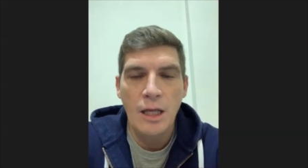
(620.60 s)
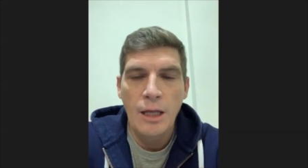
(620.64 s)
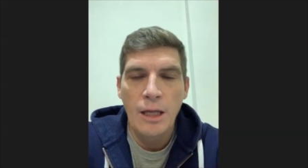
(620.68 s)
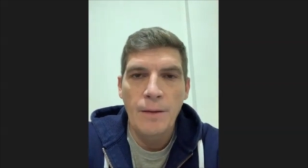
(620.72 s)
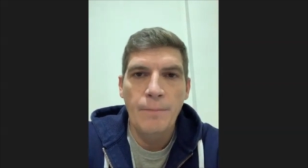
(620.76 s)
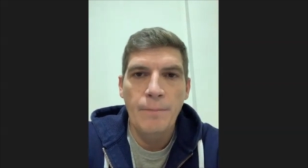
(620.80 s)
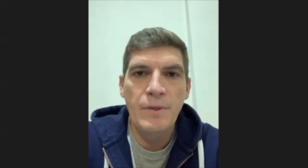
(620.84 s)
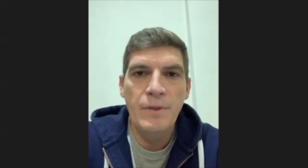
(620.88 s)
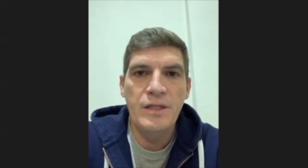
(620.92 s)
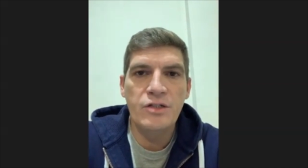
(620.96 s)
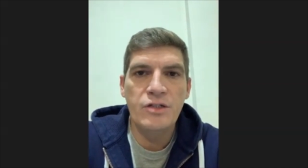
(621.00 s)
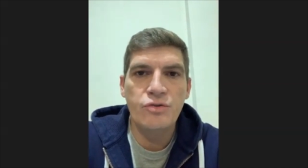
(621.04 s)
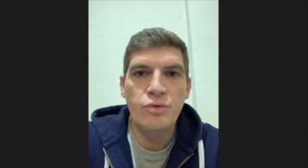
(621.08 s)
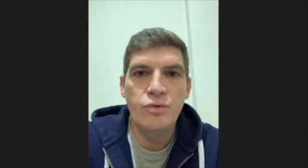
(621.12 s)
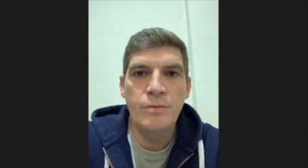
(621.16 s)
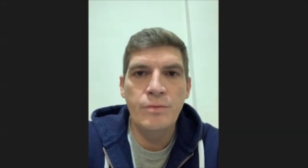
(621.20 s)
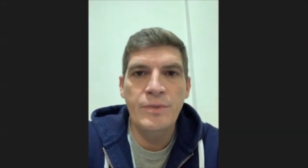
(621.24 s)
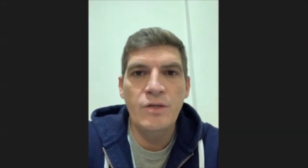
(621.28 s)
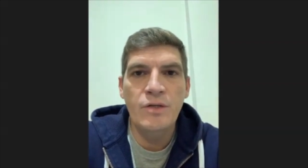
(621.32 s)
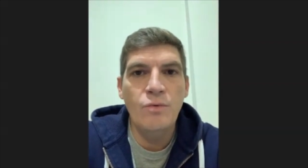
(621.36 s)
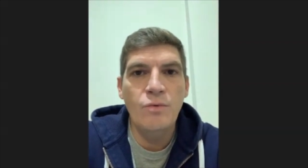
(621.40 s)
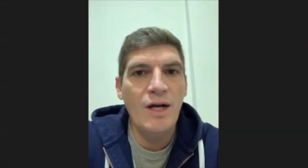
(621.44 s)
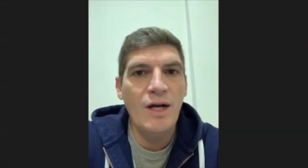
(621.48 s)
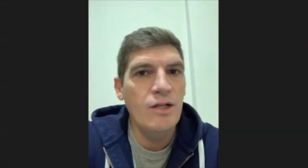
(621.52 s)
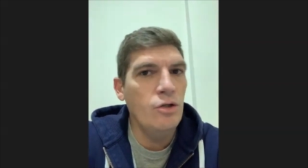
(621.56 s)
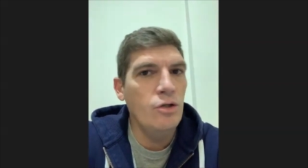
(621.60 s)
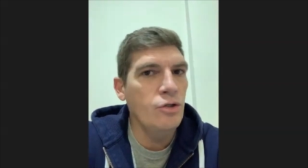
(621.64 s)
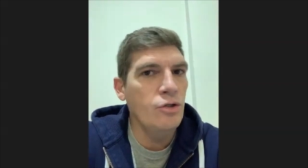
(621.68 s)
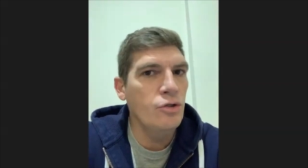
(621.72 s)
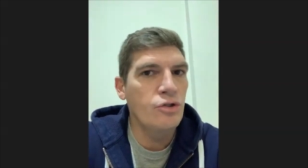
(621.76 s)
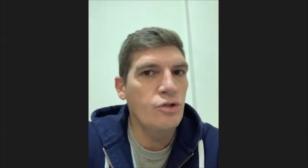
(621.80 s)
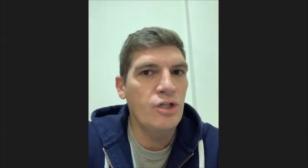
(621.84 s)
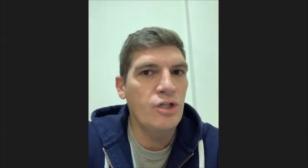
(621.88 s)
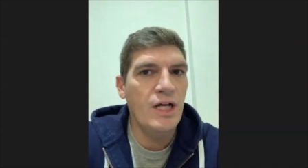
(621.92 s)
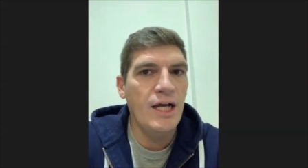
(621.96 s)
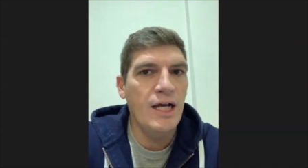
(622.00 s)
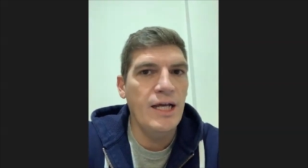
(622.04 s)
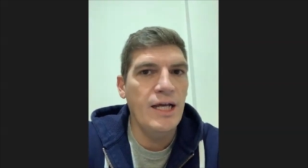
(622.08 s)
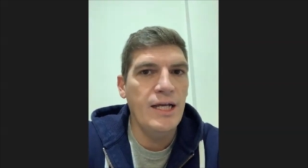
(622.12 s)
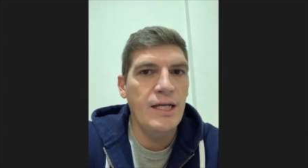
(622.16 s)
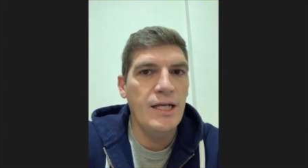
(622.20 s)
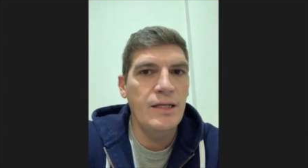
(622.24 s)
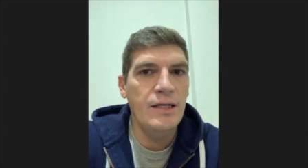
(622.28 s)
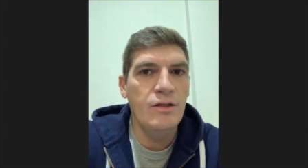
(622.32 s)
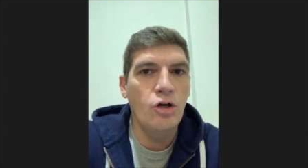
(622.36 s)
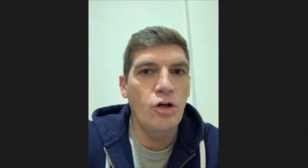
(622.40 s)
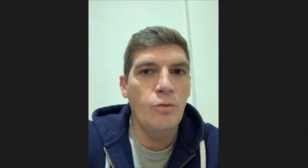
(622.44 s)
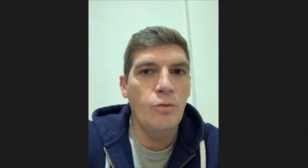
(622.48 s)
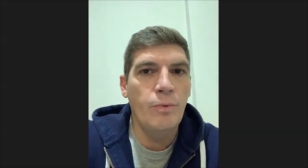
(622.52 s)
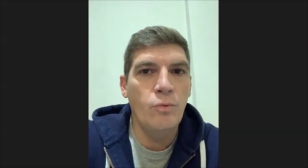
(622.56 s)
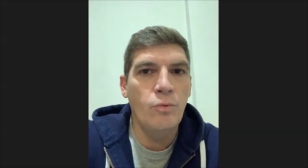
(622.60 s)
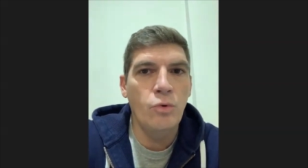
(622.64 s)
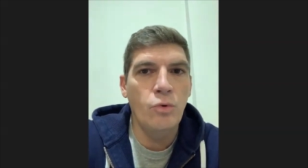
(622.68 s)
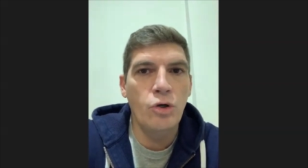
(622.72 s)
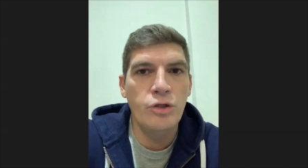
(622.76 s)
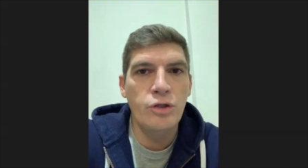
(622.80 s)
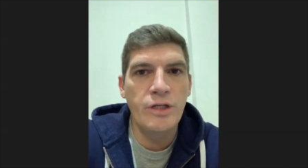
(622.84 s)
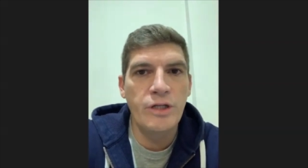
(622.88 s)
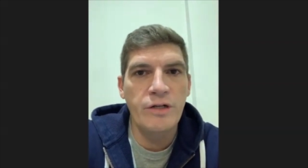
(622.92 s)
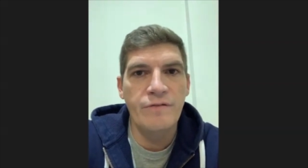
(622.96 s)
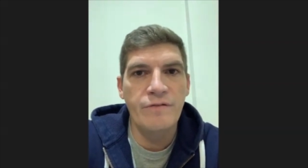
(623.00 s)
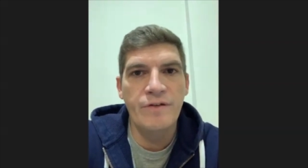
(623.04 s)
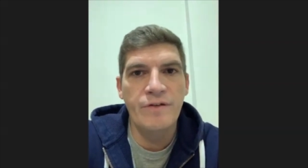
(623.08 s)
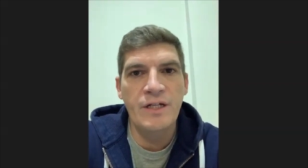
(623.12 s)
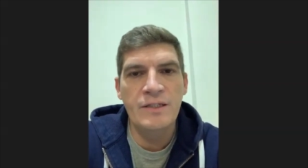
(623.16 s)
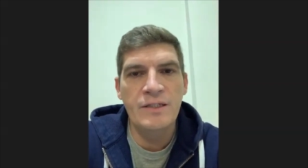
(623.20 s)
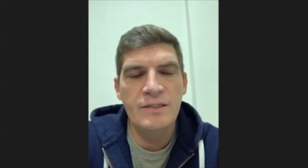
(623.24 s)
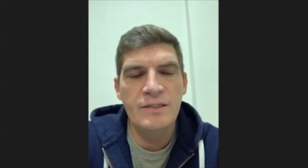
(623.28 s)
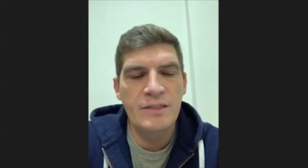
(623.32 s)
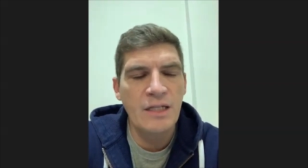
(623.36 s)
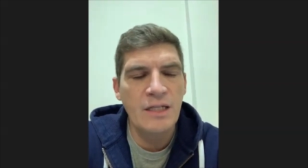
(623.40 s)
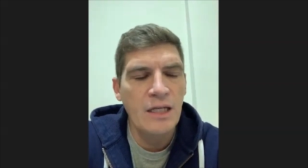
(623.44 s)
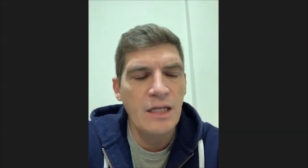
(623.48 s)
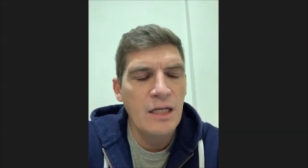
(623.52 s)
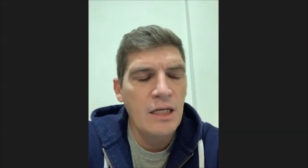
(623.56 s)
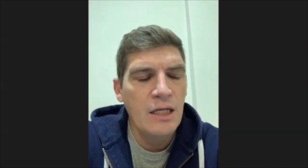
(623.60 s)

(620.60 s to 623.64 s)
meter swimmer. Why don't you try the open water events?"